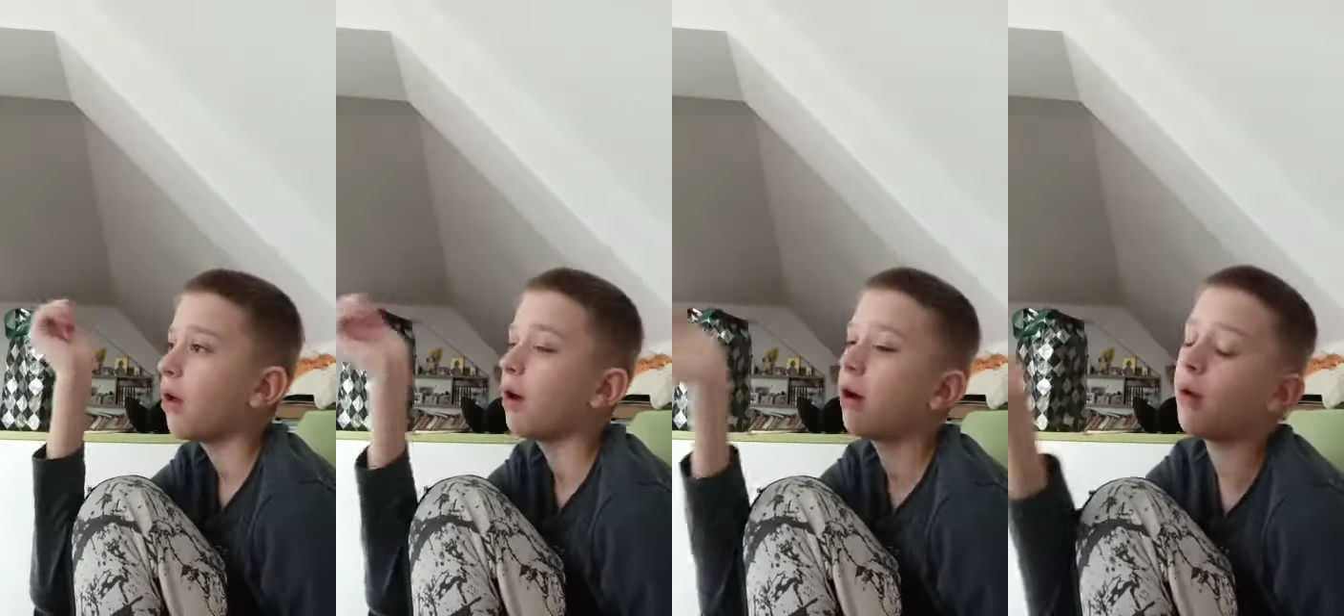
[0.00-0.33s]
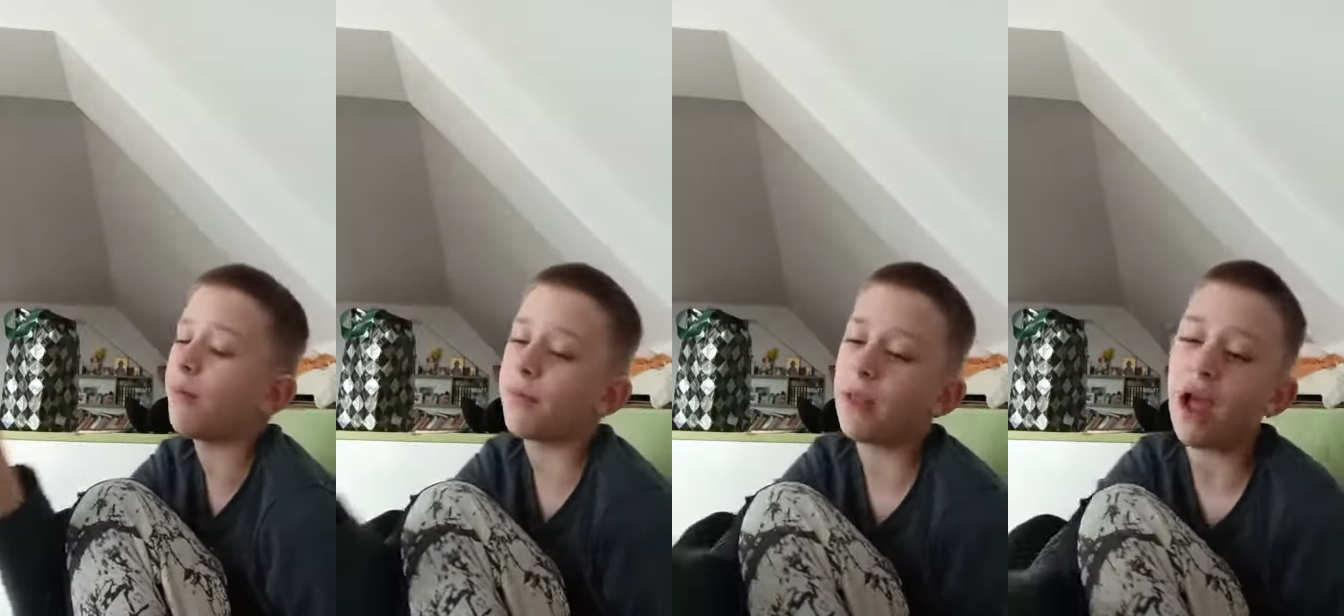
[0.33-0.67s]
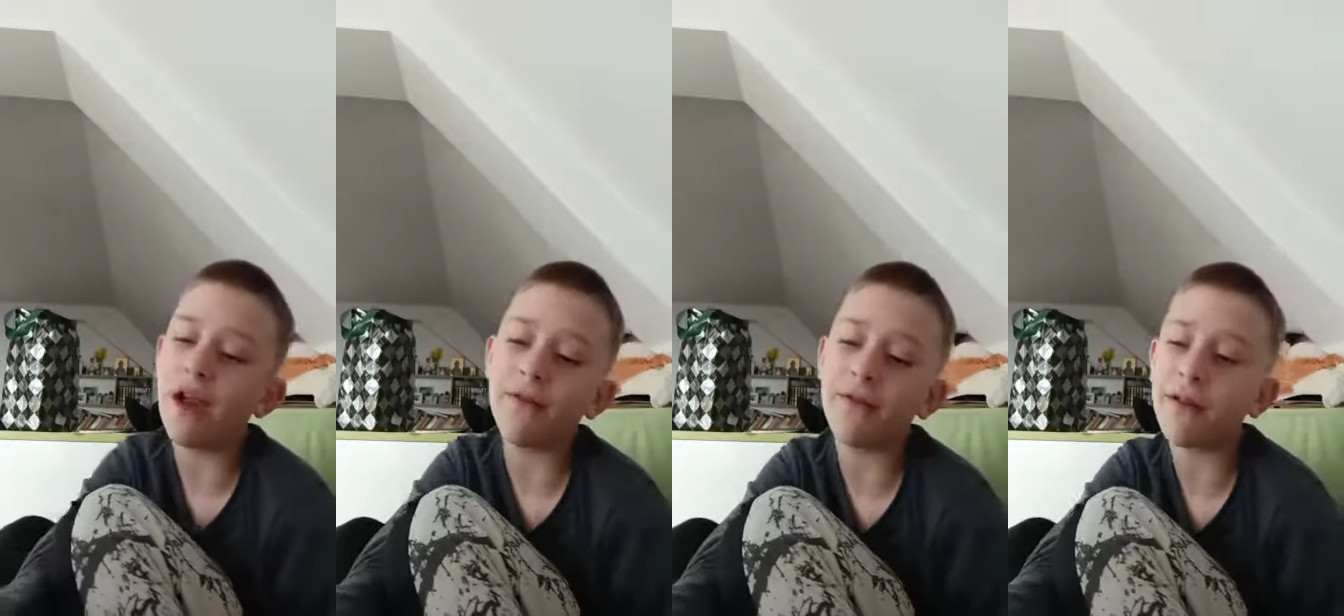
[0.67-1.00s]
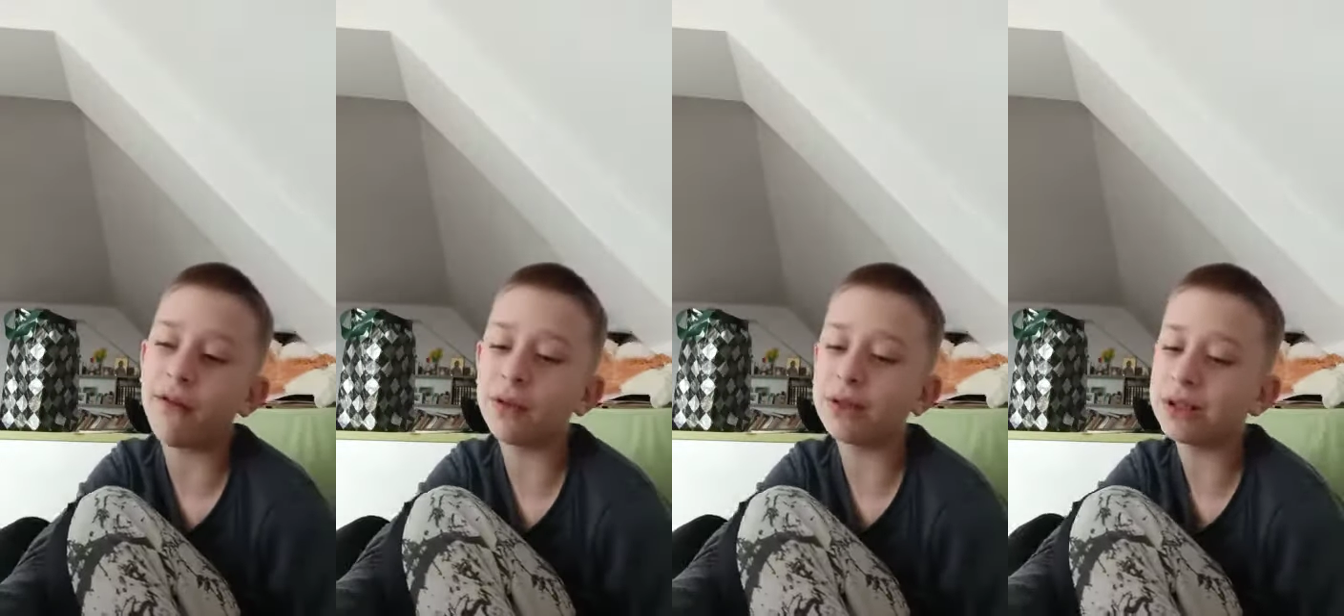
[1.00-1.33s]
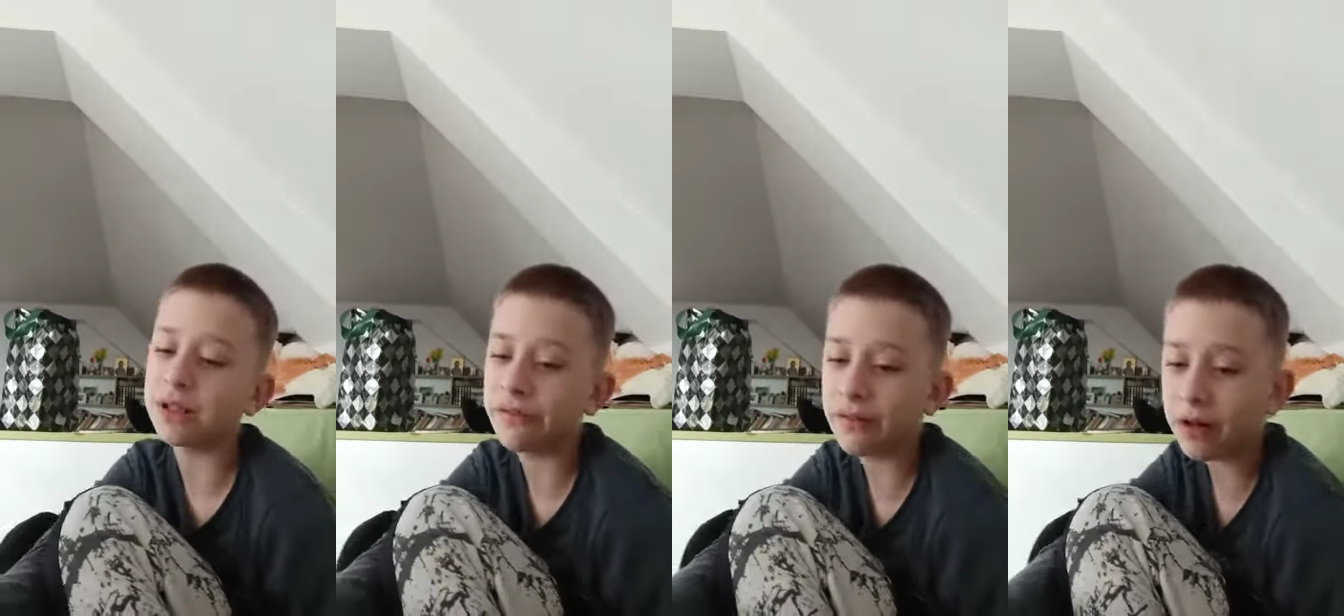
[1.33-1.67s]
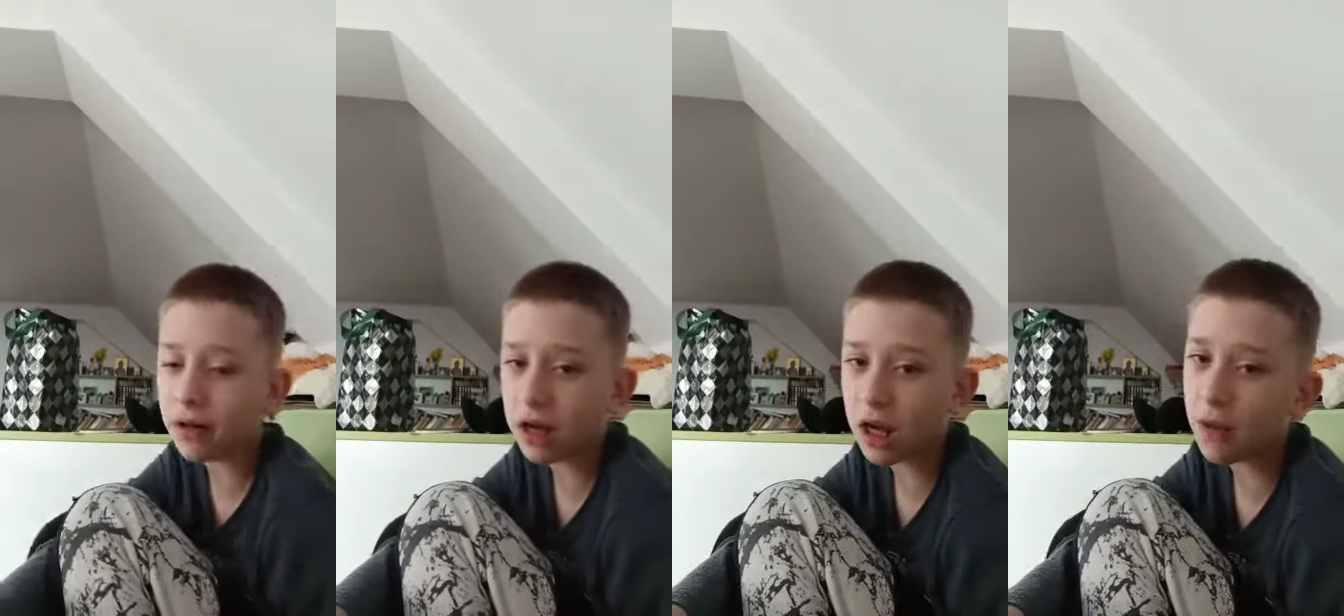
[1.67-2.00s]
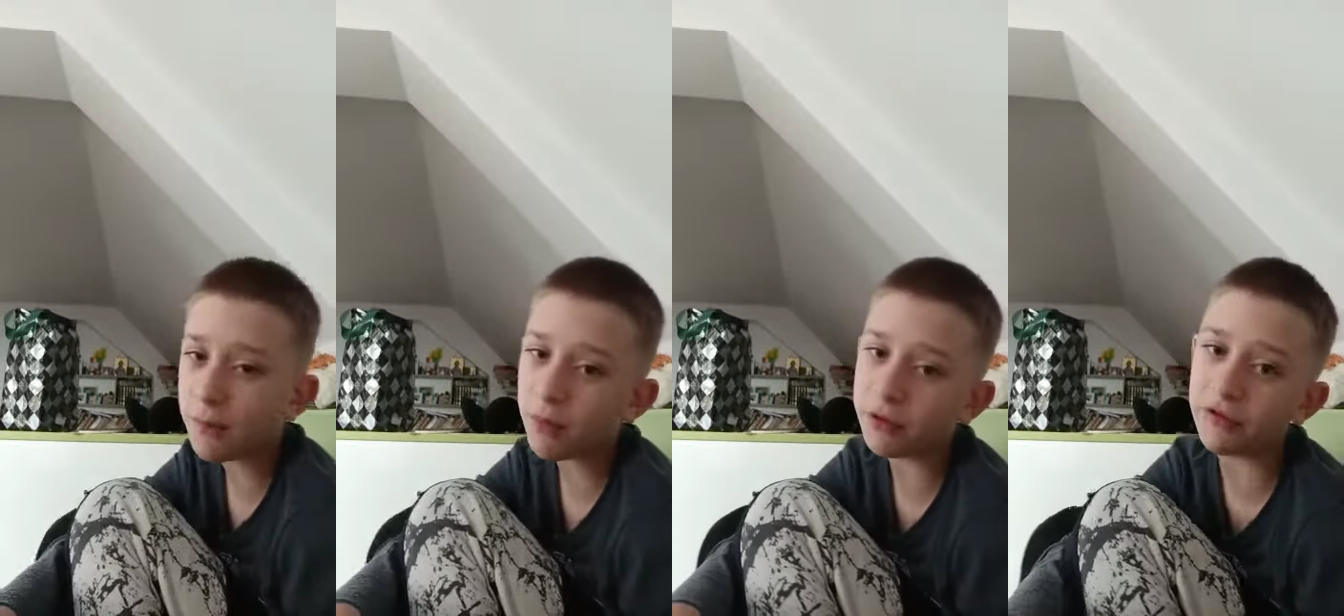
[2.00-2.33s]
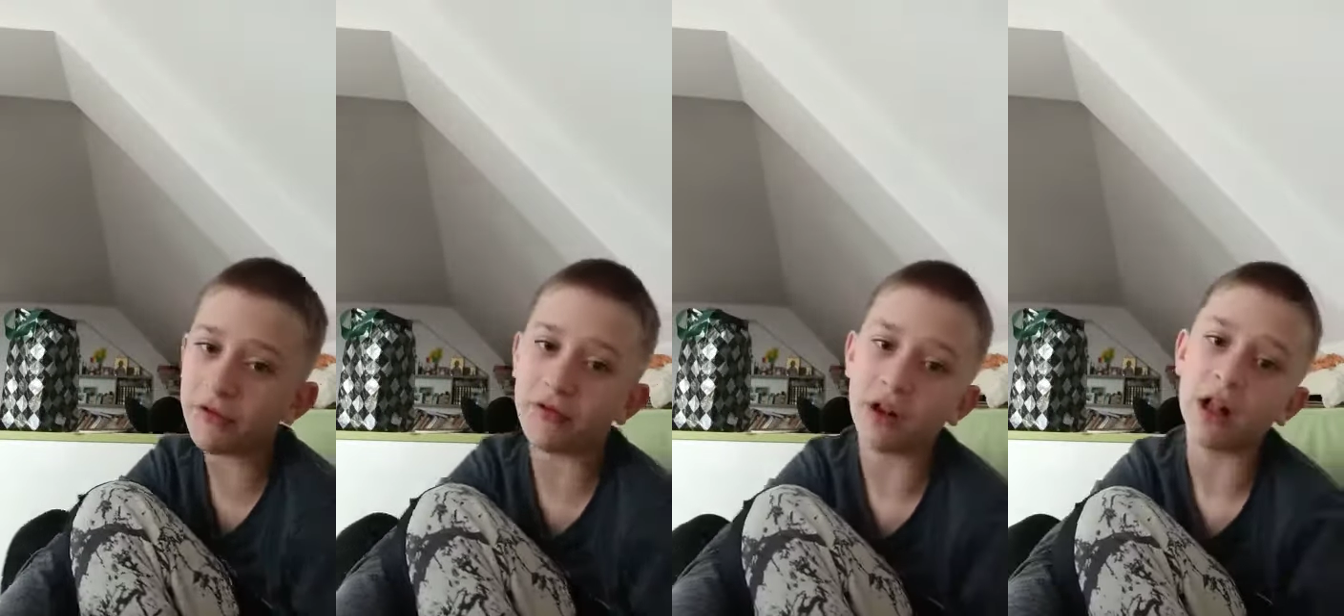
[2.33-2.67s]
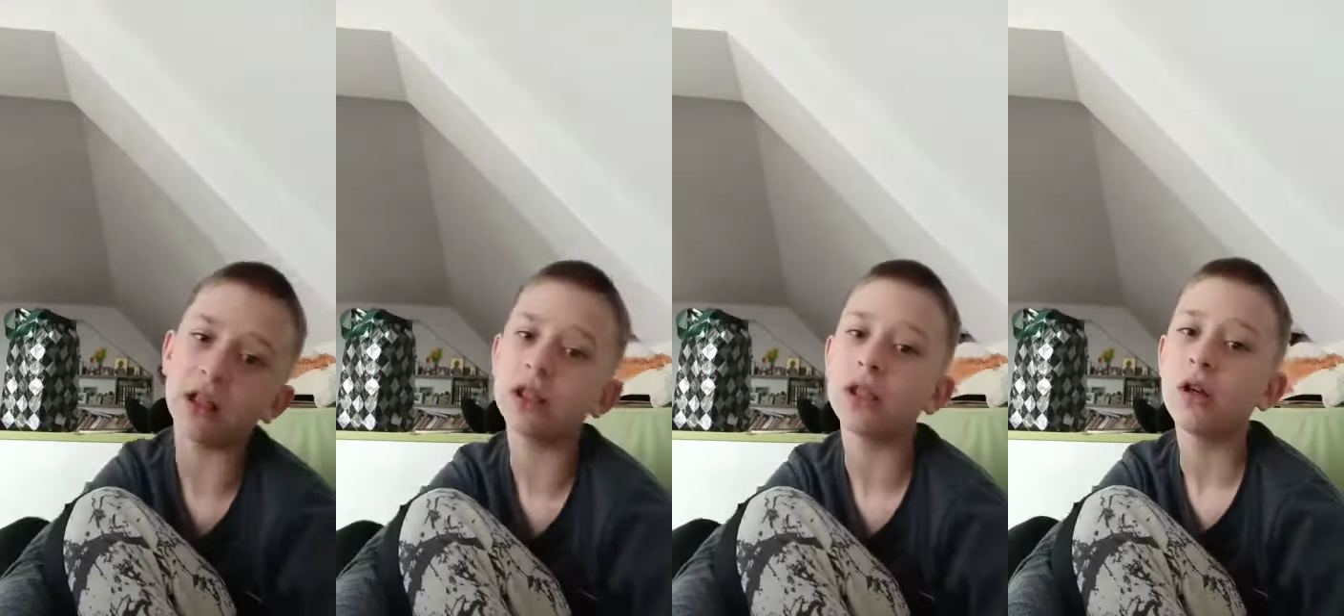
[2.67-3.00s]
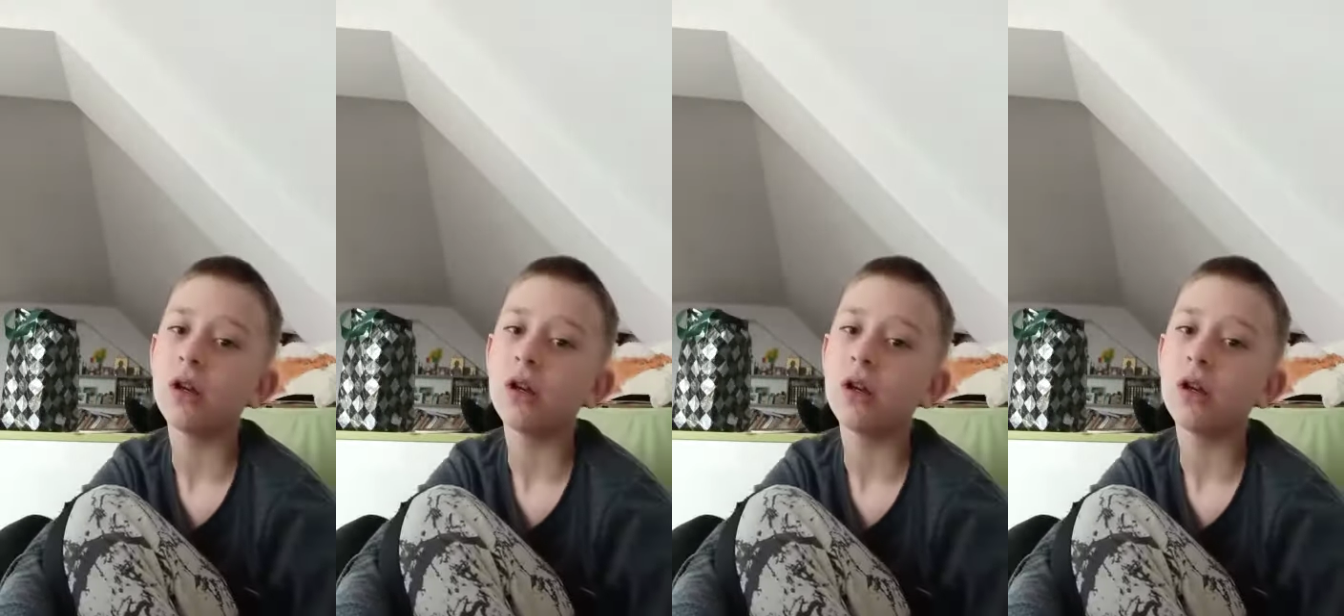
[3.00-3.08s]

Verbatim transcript: um, I found a silver cup on the field,